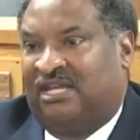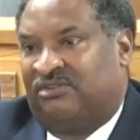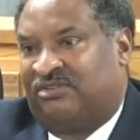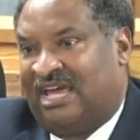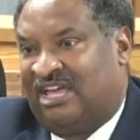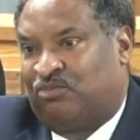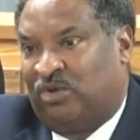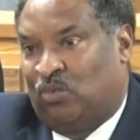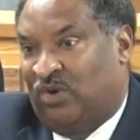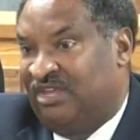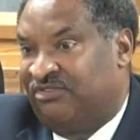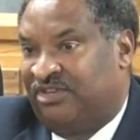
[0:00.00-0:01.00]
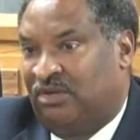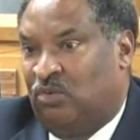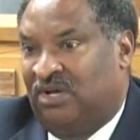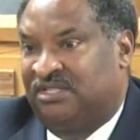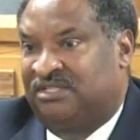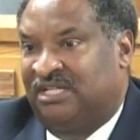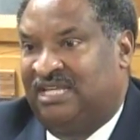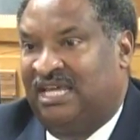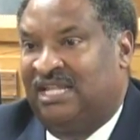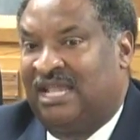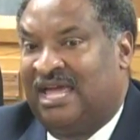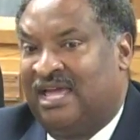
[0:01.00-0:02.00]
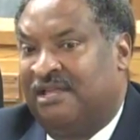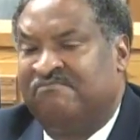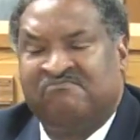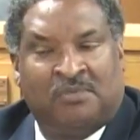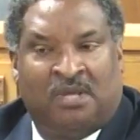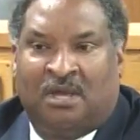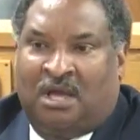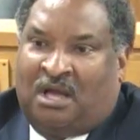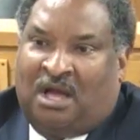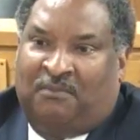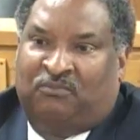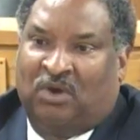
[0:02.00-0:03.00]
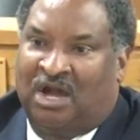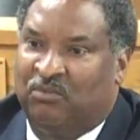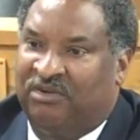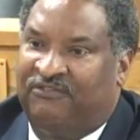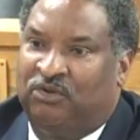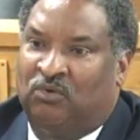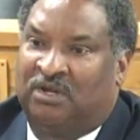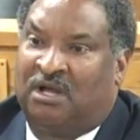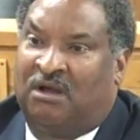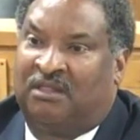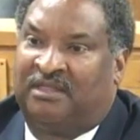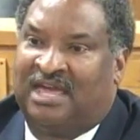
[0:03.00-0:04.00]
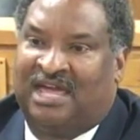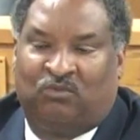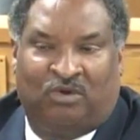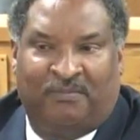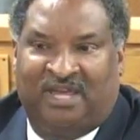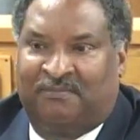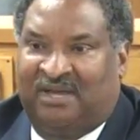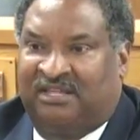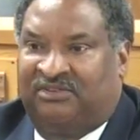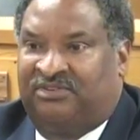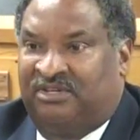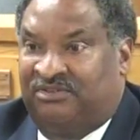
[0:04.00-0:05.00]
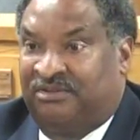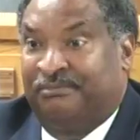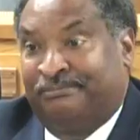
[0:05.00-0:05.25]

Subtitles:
as last week. Wednesday was the deadline. I'm reviewing all of that. We'll make my decision.